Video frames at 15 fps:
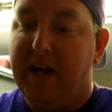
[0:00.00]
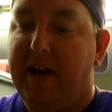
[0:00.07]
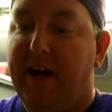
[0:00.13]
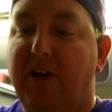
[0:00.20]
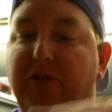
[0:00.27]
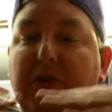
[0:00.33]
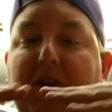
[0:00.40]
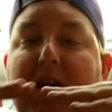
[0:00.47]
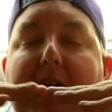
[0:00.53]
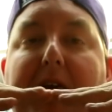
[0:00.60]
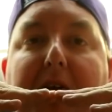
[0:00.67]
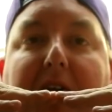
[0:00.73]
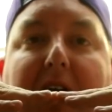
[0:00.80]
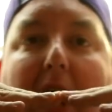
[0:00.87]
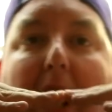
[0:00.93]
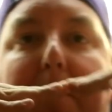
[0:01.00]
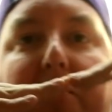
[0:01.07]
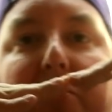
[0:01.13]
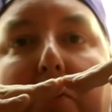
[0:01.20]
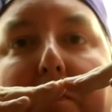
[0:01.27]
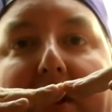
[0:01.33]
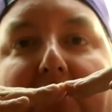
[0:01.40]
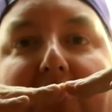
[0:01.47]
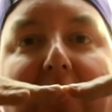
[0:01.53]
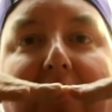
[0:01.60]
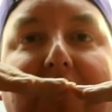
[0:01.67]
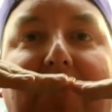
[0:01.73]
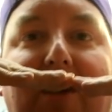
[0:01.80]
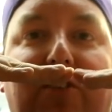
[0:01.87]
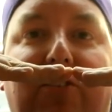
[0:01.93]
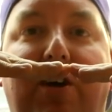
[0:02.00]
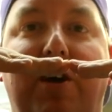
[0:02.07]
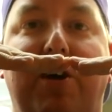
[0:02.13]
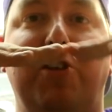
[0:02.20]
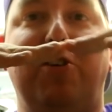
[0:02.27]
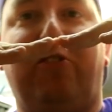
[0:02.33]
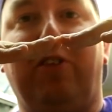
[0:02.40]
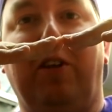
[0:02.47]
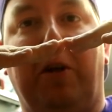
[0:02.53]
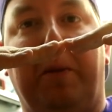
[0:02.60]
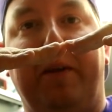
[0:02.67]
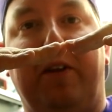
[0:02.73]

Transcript: is you take your tub and you make sure it sets just a little bit